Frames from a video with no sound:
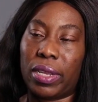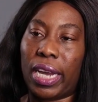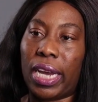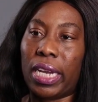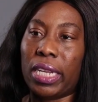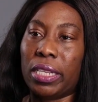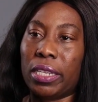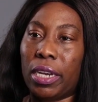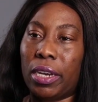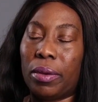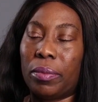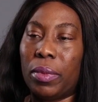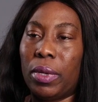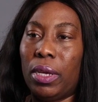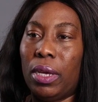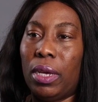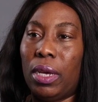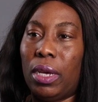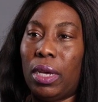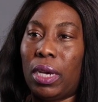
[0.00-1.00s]
And
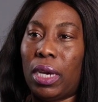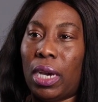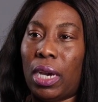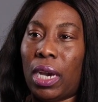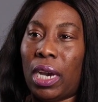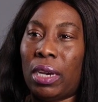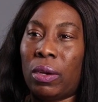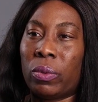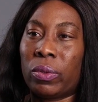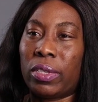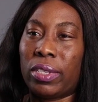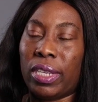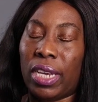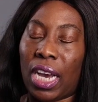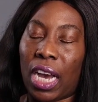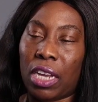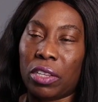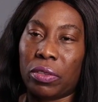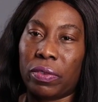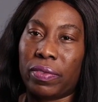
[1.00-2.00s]
I would say
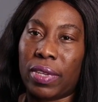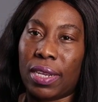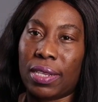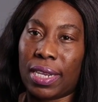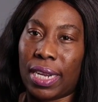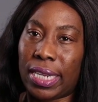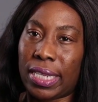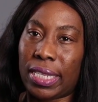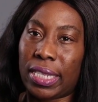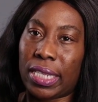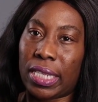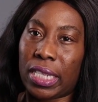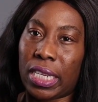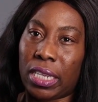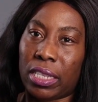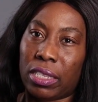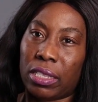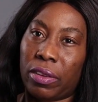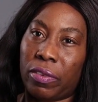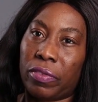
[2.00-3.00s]
out of that 19
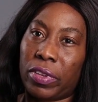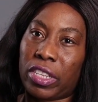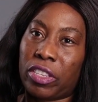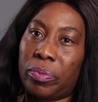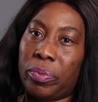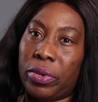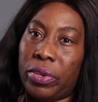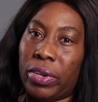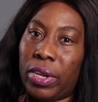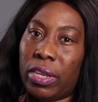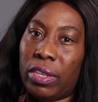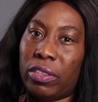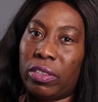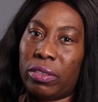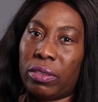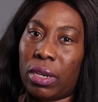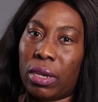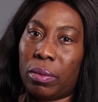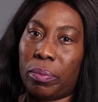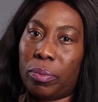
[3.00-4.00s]
years of experience,